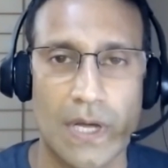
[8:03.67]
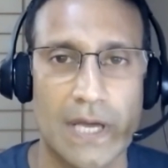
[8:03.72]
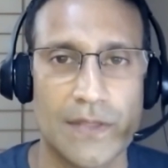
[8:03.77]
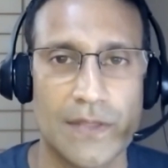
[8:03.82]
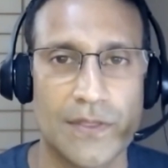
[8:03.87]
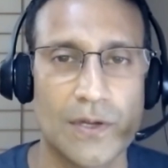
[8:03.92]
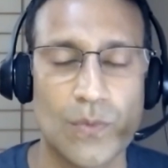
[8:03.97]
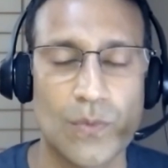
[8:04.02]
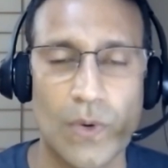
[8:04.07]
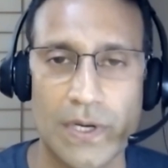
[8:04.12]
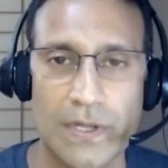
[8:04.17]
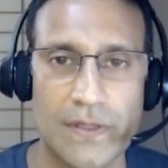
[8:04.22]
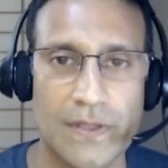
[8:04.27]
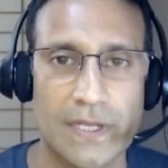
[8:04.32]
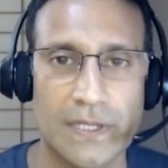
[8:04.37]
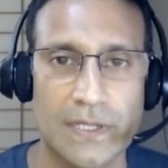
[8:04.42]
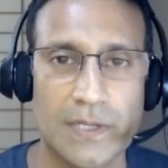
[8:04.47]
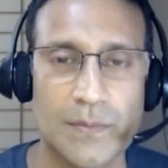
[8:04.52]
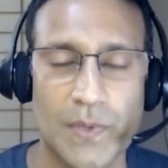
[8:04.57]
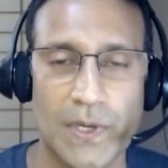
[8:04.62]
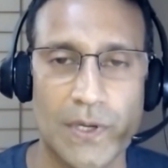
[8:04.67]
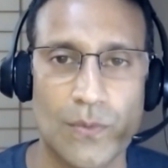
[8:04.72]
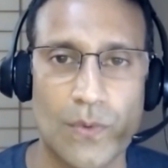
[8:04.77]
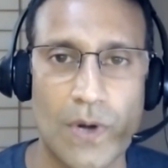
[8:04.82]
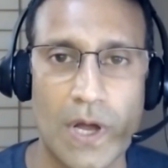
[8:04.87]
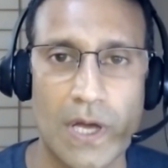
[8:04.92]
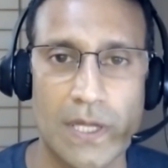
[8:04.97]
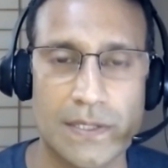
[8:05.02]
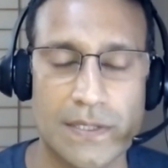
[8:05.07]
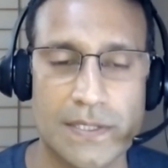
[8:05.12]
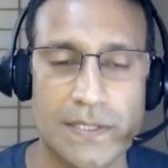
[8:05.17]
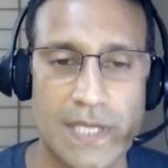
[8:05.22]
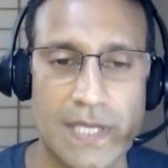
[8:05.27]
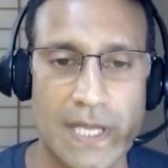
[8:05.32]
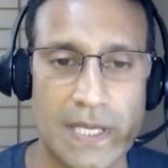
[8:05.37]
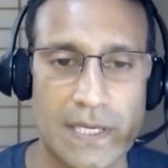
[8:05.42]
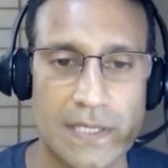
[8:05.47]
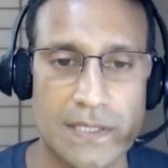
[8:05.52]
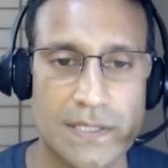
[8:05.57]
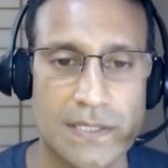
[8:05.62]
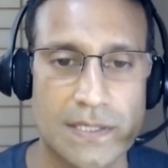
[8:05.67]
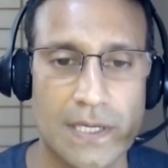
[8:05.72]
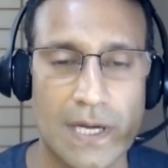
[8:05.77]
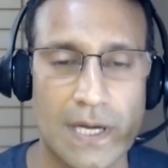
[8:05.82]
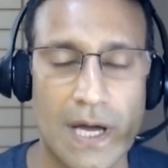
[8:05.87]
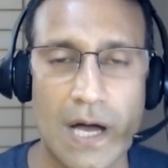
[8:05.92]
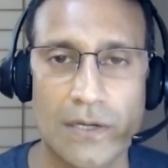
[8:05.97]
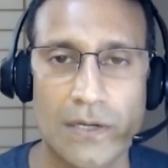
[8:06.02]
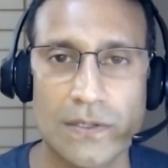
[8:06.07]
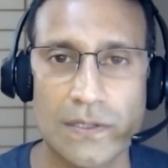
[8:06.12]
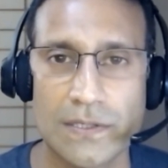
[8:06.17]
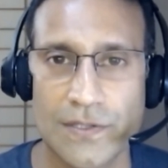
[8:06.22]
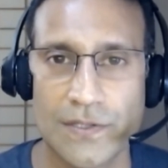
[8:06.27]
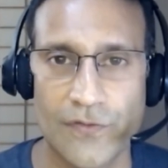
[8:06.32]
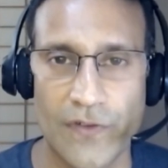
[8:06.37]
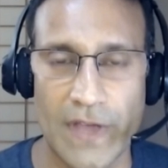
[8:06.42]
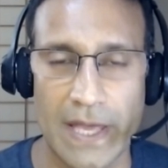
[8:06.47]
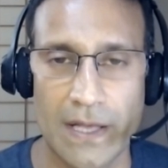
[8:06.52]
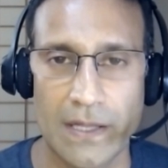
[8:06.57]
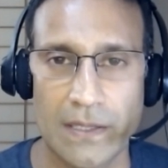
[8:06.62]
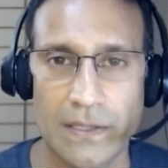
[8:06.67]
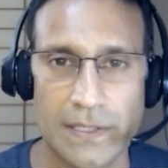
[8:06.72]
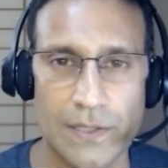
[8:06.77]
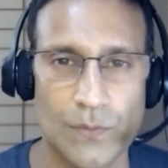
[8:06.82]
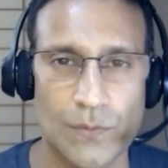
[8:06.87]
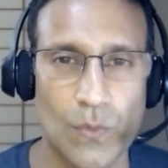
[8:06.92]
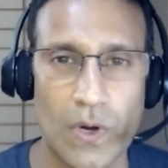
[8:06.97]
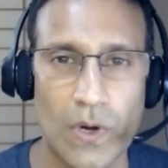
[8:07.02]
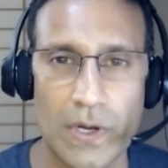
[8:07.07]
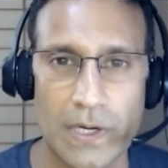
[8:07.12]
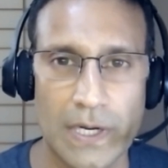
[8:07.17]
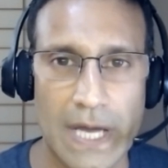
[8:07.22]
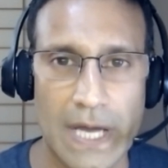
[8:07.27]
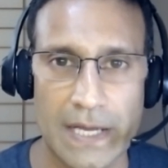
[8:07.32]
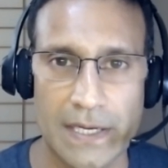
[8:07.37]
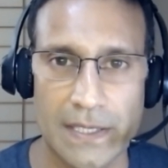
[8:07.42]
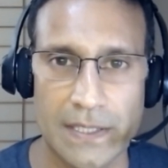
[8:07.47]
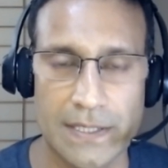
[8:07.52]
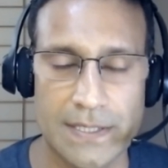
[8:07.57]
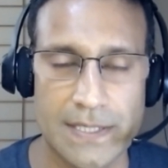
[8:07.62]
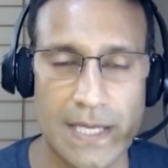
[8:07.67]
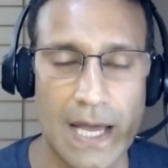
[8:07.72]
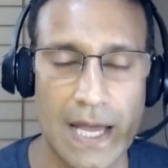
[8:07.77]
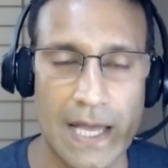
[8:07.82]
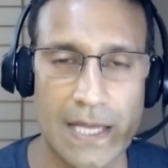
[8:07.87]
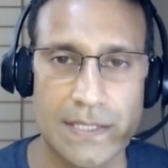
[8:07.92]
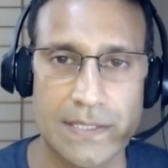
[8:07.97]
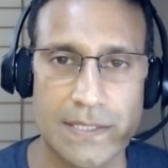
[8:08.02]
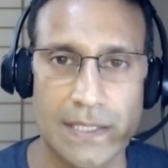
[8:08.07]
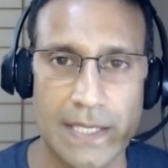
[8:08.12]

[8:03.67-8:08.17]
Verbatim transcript: I think, one of the Olympic runs, his goggles failed and water got in his eyes,